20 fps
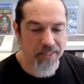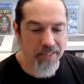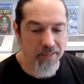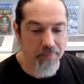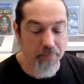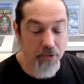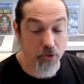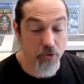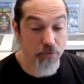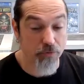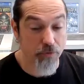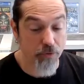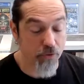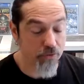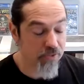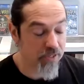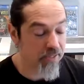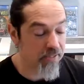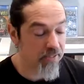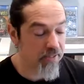But good
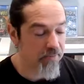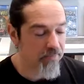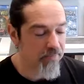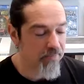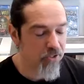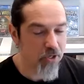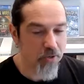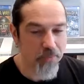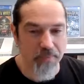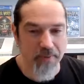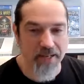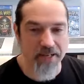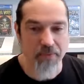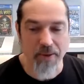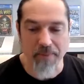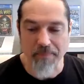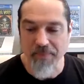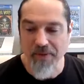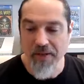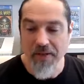for those guys. So
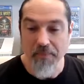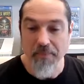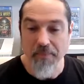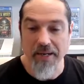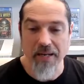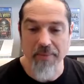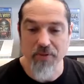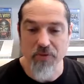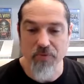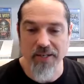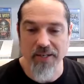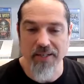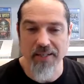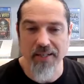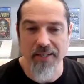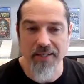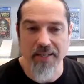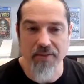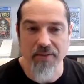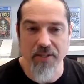anyway, my name is Randy.